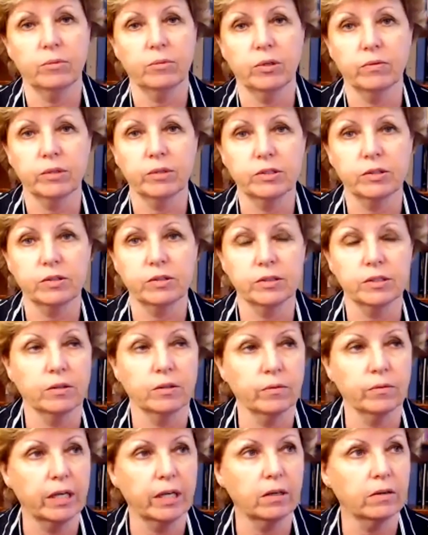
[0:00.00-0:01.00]
been researching,
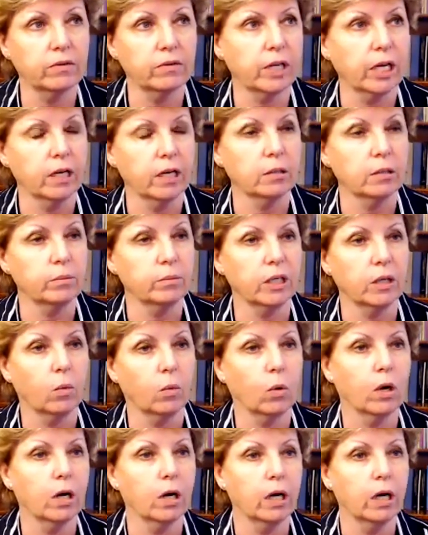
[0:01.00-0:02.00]
Randolph County being
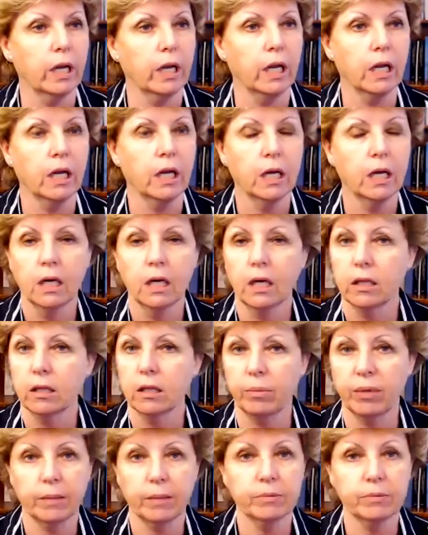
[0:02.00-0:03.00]
one, the
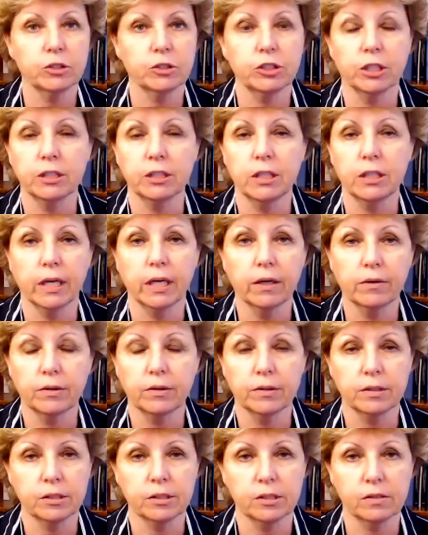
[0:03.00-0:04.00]
paper shut down
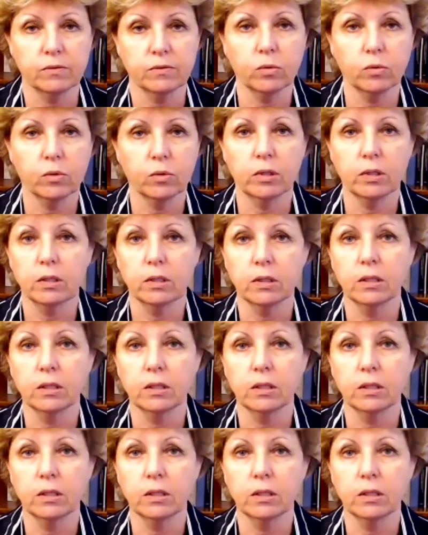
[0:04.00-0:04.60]
during the Civil War.